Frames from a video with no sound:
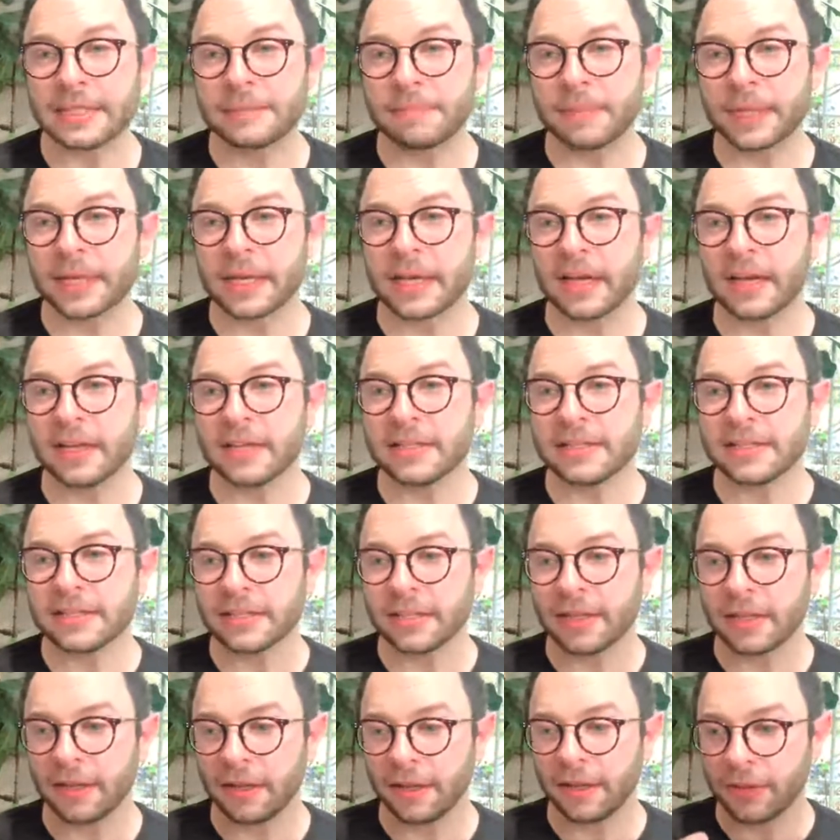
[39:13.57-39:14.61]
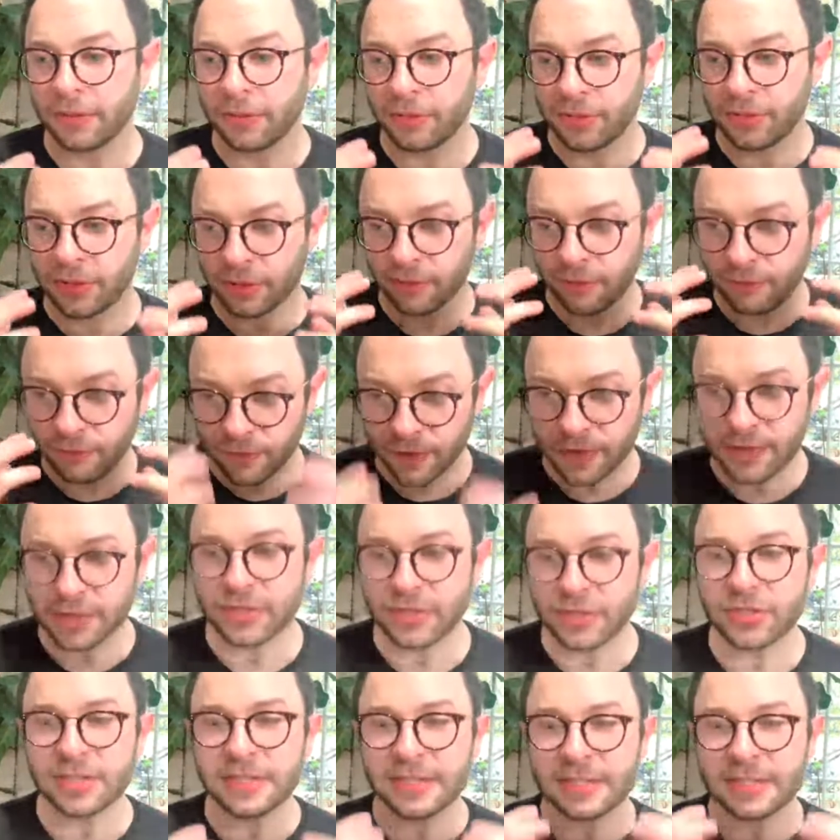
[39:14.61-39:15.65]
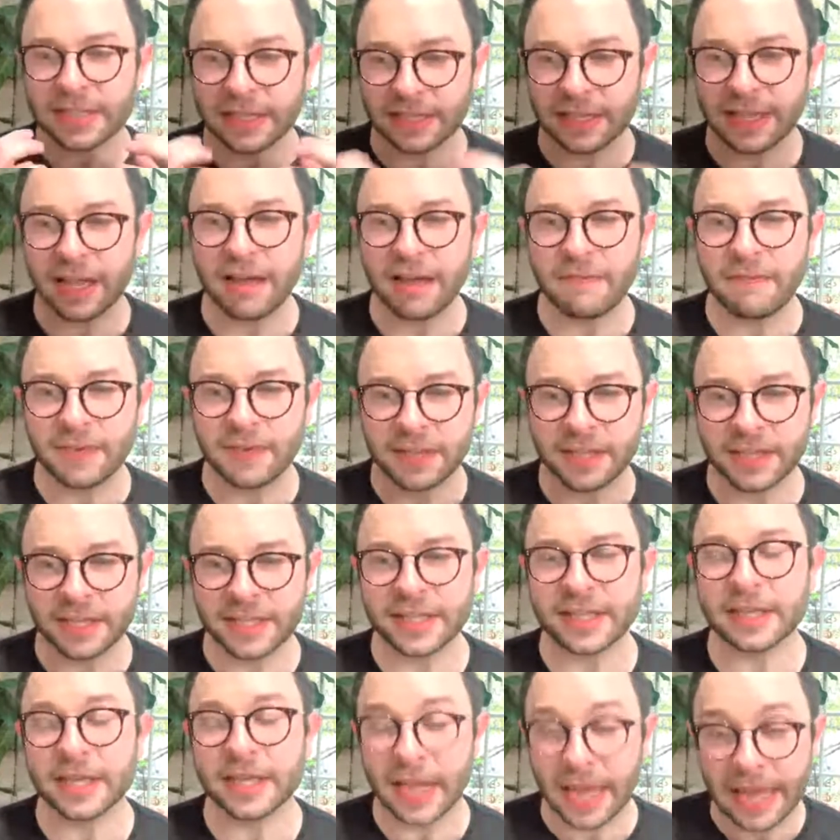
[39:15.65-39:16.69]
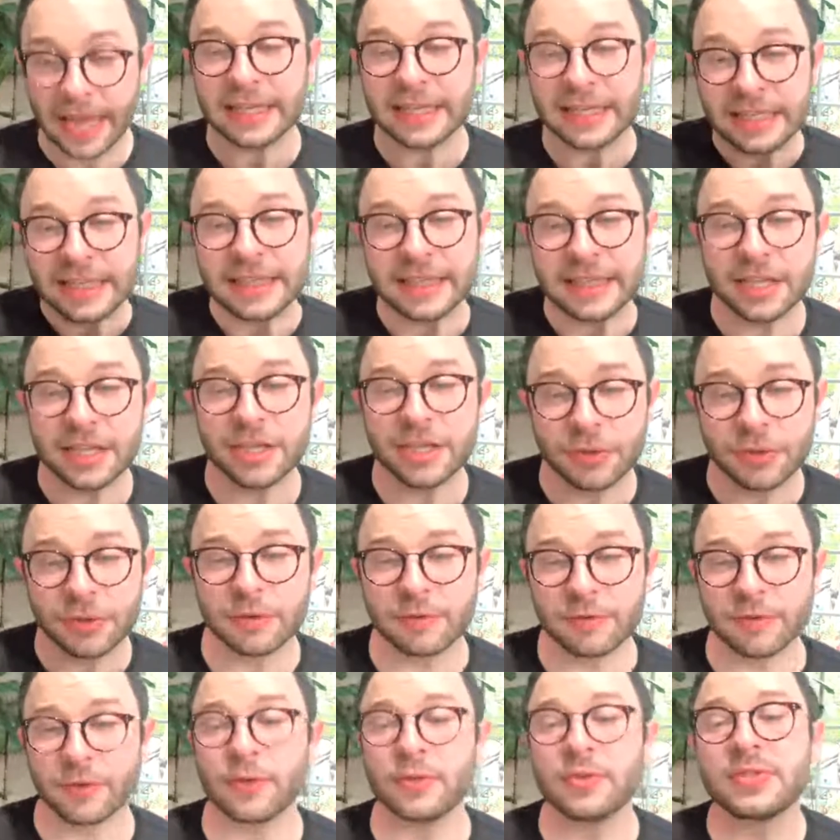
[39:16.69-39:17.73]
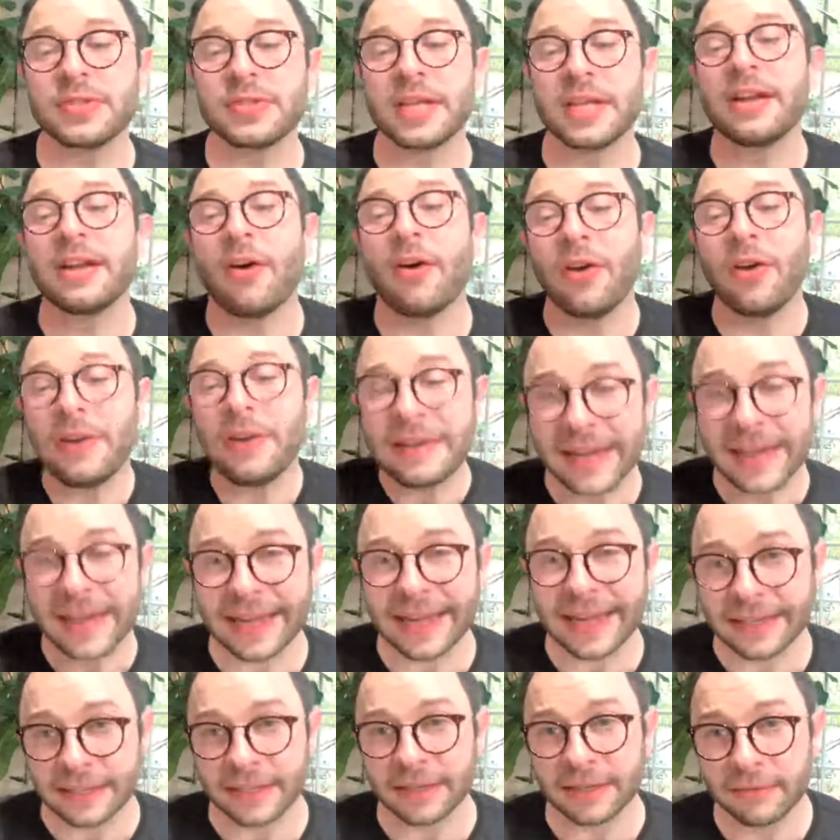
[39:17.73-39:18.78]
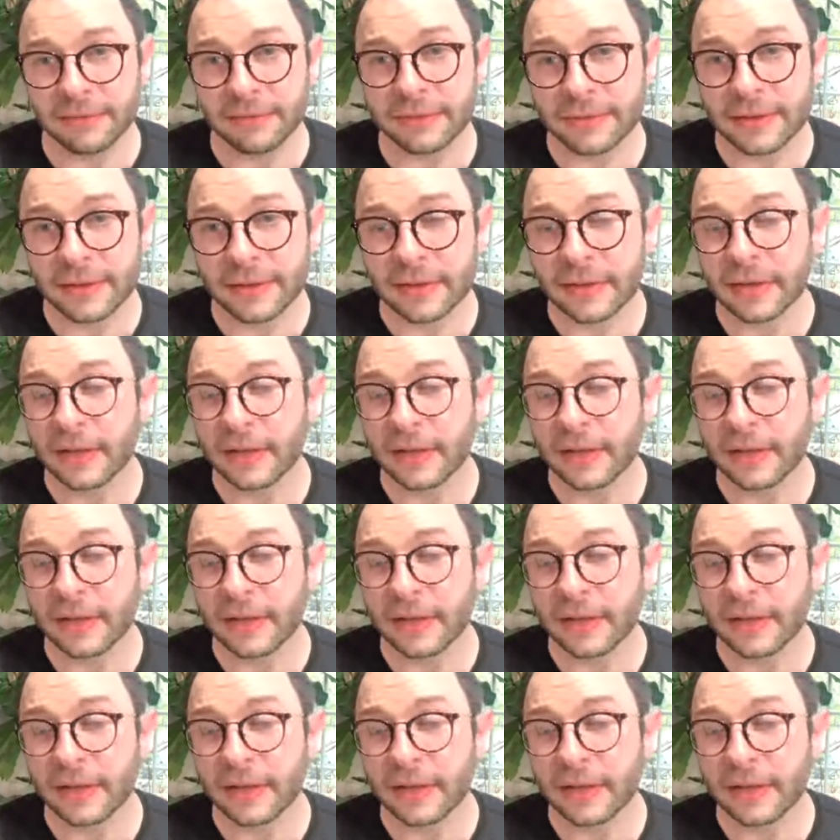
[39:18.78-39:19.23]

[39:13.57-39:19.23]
It's because there are functions in life and in the universe that are negative.